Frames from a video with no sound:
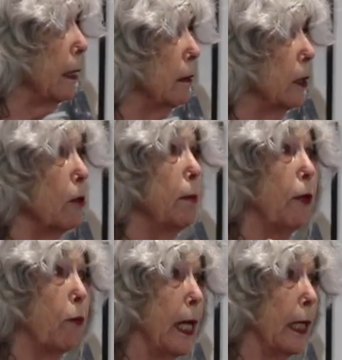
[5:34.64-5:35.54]
in so many
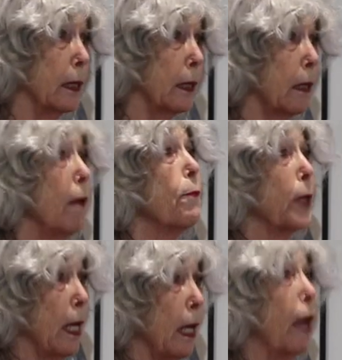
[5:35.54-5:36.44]
ways.
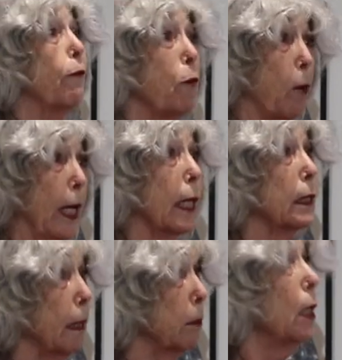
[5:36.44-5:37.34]
Every way
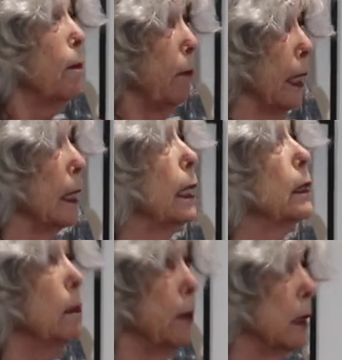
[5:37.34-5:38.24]
except being an
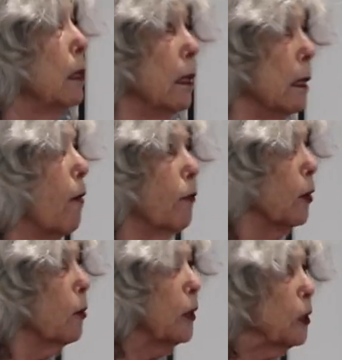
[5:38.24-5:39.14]
intimate lover,
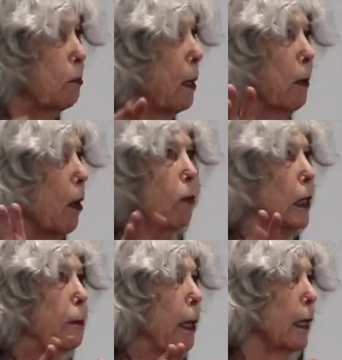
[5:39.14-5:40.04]
which people always
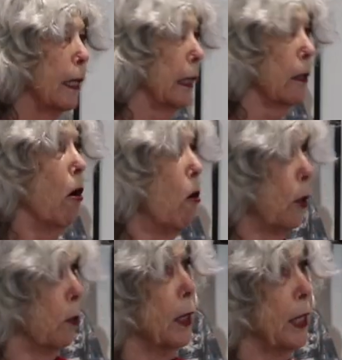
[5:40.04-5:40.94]
speculate. They say, oh,
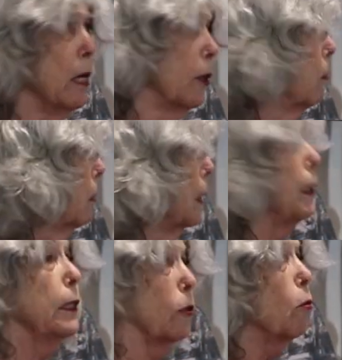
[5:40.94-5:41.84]
you were a young girl and
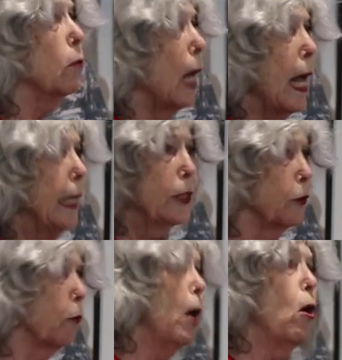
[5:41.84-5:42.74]
these old guys, you
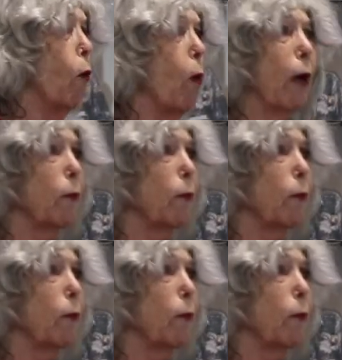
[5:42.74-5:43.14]
know, why